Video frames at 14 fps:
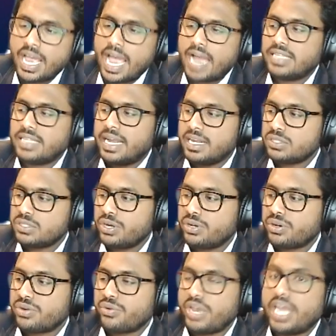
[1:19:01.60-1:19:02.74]
and that is going to
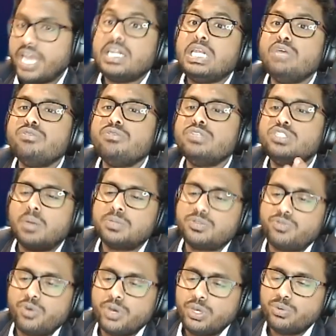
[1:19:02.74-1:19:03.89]
create new jobs
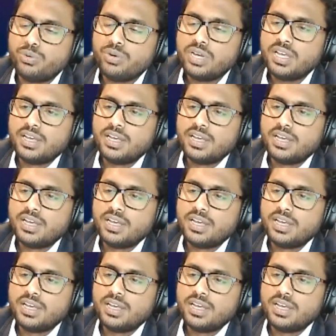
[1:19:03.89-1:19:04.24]
for you.